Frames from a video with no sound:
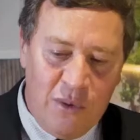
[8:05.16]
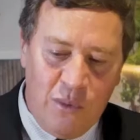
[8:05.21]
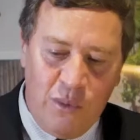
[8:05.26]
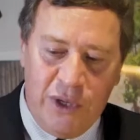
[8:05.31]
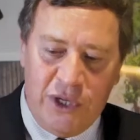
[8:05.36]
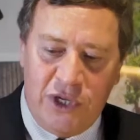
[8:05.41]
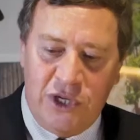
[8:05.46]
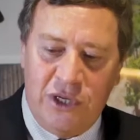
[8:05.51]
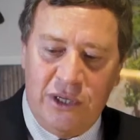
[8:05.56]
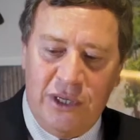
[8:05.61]

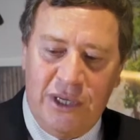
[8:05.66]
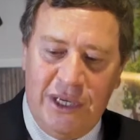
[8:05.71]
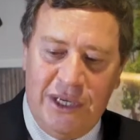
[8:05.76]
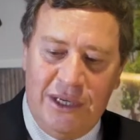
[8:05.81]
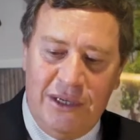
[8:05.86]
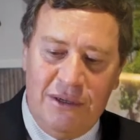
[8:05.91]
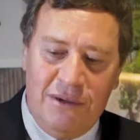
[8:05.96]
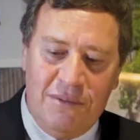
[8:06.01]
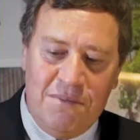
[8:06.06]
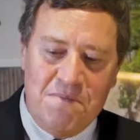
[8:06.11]

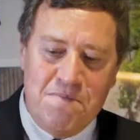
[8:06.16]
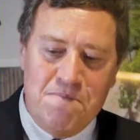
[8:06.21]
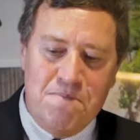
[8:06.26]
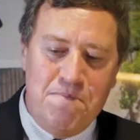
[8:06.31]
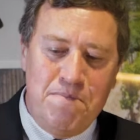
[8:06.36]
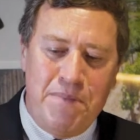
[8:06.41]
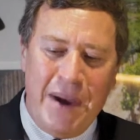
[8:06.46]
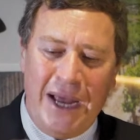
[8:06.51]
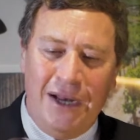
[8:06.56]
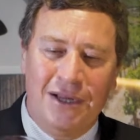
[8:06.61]
which
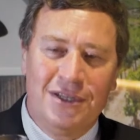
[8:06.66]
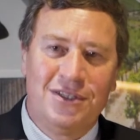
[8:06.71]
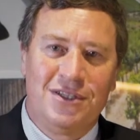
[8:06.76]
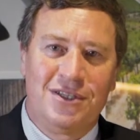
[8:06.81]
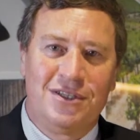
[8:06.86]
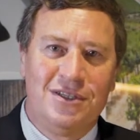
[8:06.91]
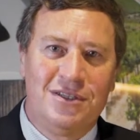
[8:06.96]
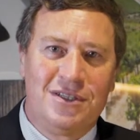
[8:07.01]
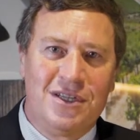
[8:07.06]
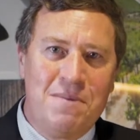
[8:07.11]

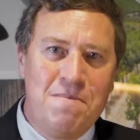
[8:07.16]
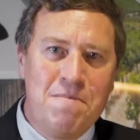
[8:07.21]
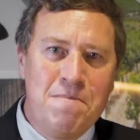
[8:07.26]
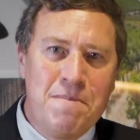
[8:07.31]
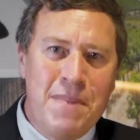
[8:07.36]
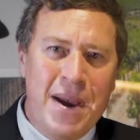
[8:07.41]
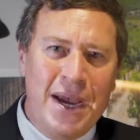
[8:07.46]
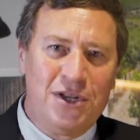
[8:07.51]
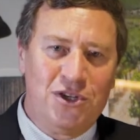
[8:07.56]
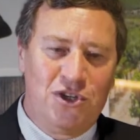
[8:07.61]
balances and
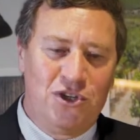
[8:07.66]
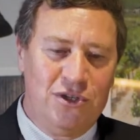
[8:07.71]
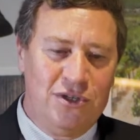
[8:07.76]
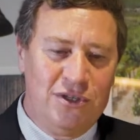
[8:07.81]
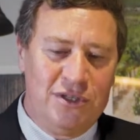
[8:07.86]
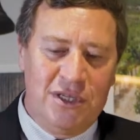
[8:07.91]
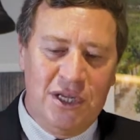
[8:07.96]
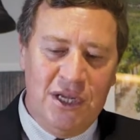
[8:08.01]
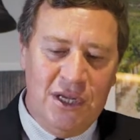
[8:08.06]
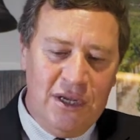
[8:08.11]

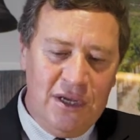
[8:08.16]
matches